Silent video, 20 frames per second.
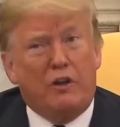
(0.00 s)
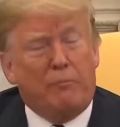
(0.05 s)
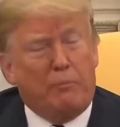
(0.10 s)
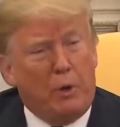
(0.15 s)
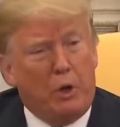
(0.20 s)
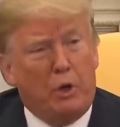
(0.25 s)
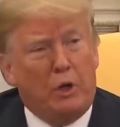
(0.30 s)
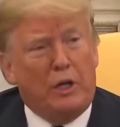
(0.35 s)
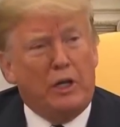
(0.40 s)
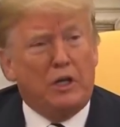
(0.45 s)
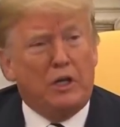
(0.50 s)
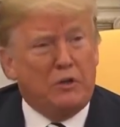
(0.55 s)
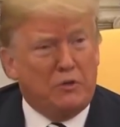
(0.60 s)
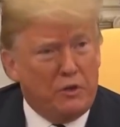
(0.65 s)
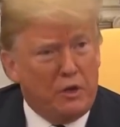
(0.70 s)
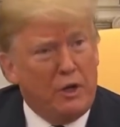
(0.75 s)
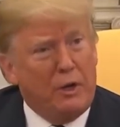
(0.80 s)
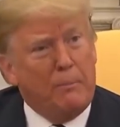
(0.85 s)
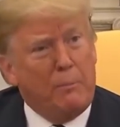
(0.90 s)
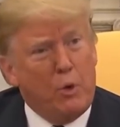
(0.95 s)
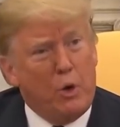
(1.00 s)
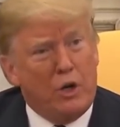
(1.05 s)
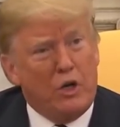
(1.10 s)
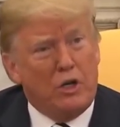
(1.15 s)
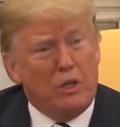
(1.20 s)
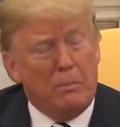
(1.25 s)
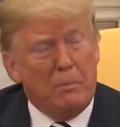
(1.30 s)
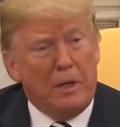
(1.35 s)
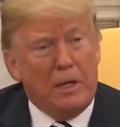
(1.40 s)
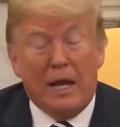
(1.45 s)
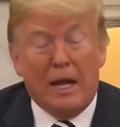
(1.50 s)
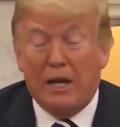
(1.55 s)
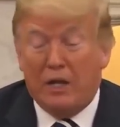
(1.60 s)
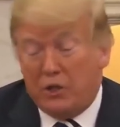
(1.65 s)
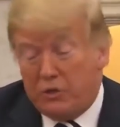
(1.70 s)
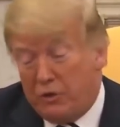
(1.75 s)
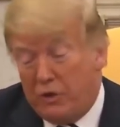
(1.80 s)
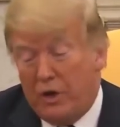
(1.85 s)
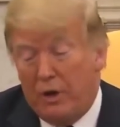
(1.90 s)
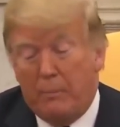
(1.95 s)
of Poland is very important to me, and
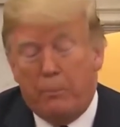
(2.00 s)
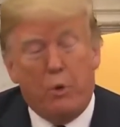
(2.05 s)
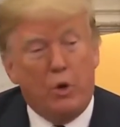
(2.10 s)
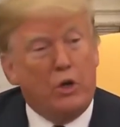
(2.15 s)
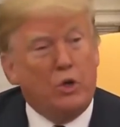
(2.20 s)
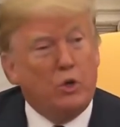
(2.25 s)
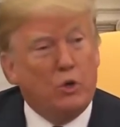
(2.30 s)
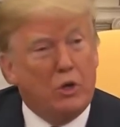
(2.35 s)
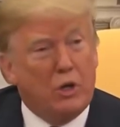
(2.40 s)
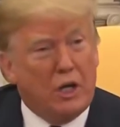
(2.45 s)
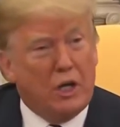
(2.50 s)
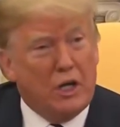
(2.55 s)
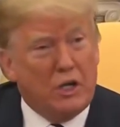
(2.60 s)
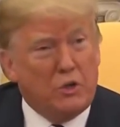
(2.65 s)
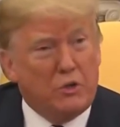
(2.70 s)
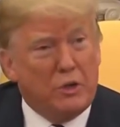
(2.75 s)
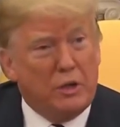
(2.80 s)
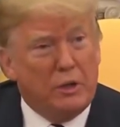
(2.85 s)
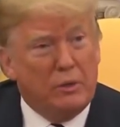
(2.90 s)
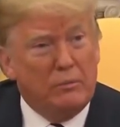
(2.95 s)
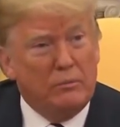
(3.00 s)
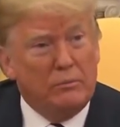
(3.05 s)
it's very important to our country.